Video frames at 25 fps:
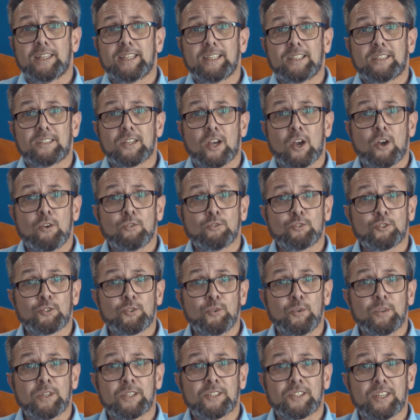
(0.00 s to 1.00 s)
lead to whole
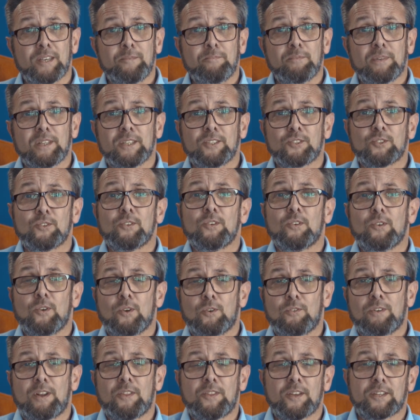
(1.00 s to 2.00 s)
school assemblies
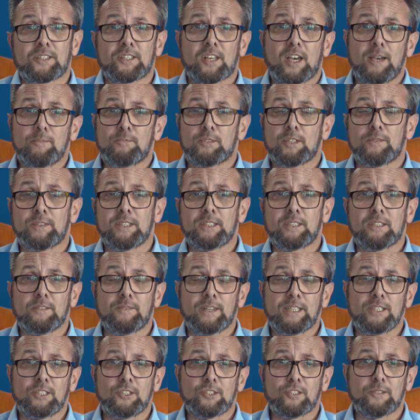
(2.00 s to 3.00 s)
or other types of
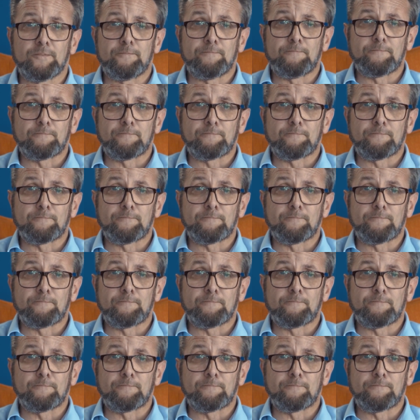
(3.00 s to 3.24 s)
intervention.